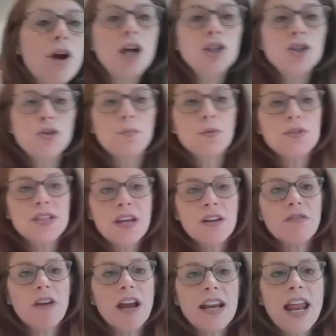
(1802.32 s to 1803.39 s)

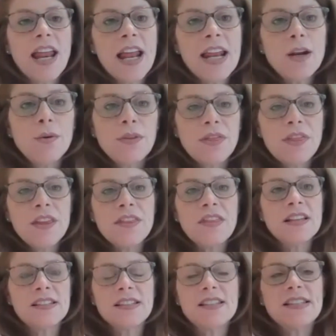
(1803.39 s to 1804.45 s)
100% right. And I don't think
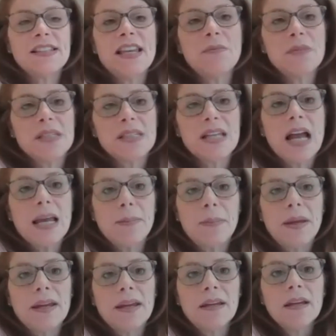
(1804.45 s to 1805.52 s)
that's the same as
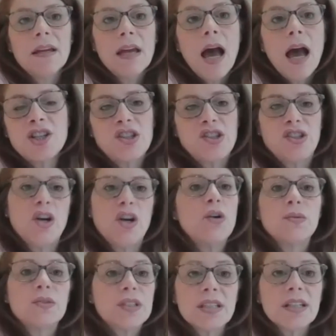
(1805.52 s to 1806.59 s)
typing. I just
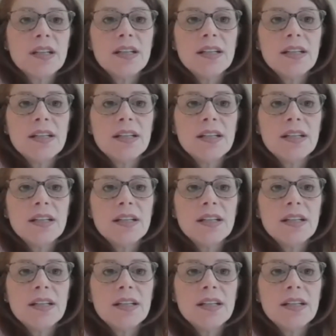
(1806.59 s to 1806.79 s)
don't.